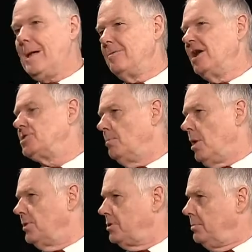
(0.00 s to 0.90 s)
Knights of
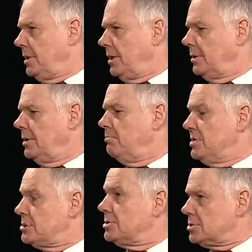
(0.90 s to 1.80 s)
Malta being the
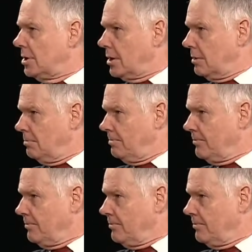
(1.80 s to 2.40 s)
business arm